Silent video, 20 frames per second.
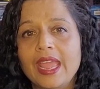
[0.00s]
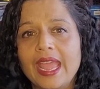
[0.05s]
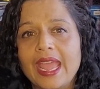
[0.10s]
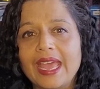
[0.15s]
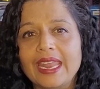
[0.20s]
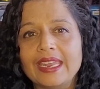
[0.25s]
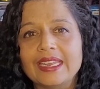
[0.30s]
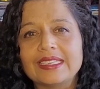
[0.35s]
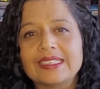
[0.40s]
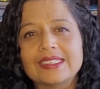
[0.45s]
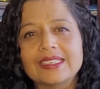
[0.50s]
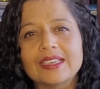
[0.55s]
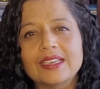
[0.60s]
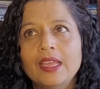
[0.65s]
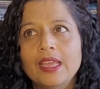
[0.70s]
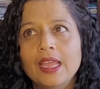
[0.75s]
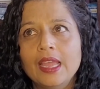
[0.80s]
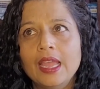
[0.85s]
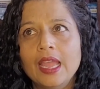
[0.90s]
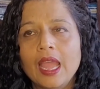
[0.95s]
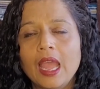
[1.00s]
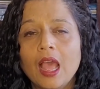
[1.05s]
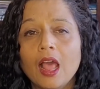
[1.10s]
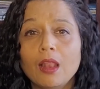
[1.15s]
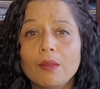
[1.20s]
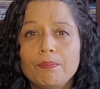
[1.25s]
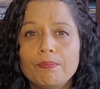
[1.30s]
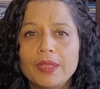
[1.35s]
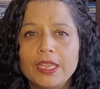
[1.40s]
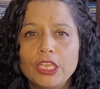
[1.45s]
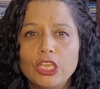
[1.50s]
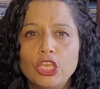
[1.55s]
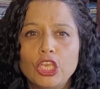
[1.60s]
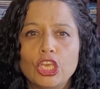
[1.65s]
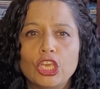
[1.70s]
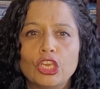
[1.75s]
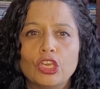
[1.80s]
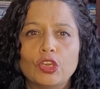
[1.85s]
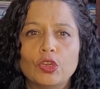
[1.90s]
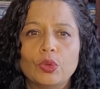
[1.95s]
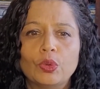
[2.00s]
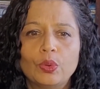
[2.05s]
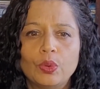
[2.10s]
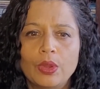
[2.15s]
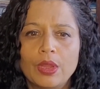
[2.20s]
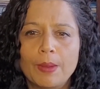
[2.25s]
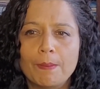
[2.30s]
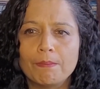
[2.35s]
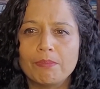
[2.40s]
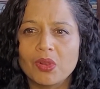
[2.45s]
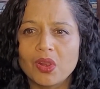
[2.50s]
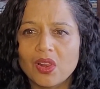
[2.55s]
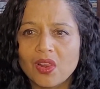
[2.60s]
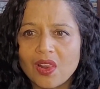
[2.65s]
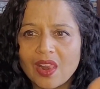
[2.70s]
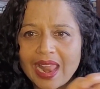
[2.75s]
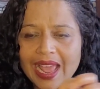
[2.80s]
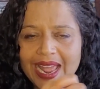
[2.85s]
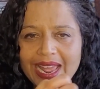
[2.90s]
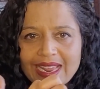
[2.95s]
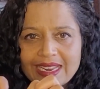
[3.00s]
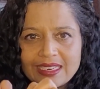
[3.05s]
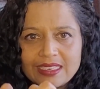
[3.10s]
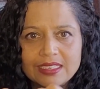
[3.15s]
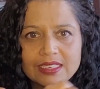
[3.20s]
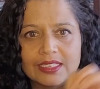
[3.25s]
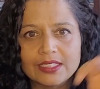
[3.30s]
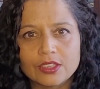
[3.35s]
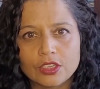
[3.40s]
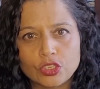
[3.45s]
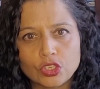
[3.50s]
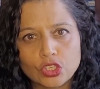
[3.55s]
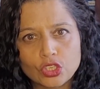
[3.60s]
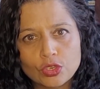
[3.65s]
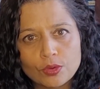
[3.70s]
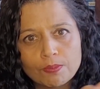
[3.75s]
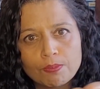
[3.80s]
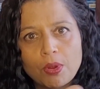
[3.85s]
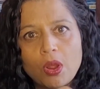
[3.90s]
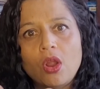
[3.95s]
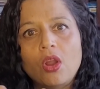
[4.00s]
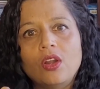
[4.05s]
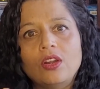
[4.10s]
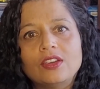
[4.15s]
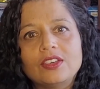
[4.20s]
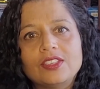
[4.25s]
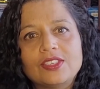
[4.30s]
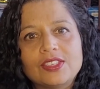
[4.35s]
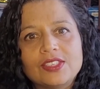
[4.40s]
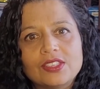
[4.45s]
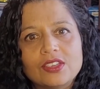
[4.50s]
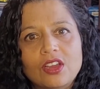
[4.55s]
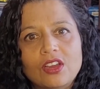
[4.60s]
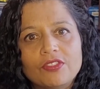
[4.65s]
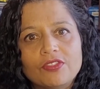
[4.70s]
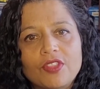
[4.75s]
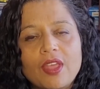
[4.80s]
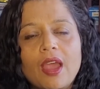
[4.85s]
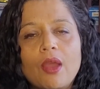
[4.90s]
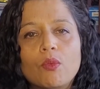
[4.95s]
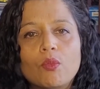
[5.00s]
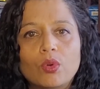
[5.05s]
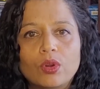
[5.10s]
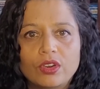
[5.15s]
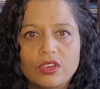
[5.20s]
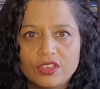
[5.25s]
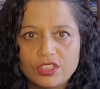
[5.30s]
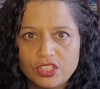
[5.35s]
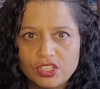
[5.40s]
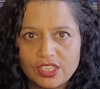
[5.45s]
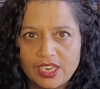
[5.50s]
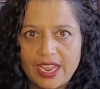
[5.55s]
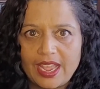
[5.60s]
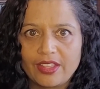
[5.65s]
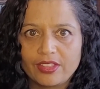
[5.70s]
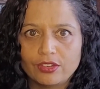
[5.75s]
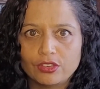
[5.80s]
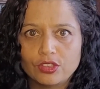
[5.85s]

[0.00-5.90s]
and it's helping you blend the two parts of that word together.